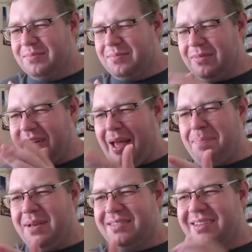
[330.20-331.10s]

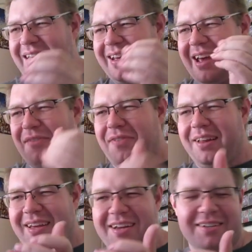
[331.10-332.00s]
Lapis," it kind of
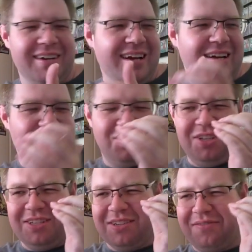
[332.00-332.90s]
finally hit her.
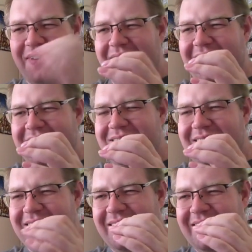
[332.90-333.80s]
She's finally
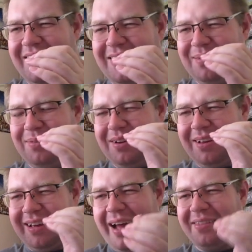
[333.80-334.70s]

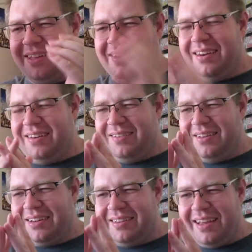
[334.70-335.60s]
got the
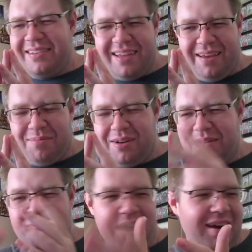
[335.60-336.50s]
nickname,
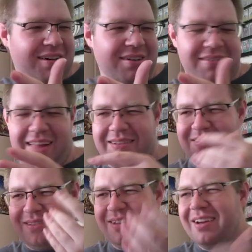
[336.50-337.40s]
the moniker that
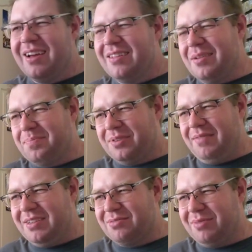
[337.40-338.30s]
the
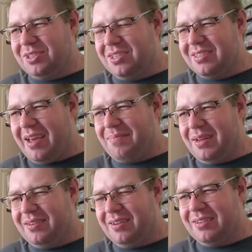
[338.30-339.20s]
previous witches have
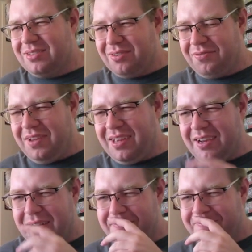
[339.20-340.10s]
been
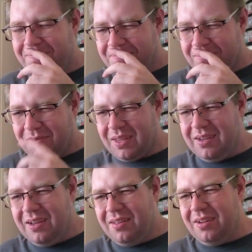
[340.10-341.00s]
Sophia,
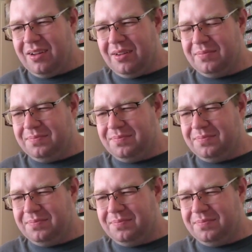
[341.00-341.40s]
the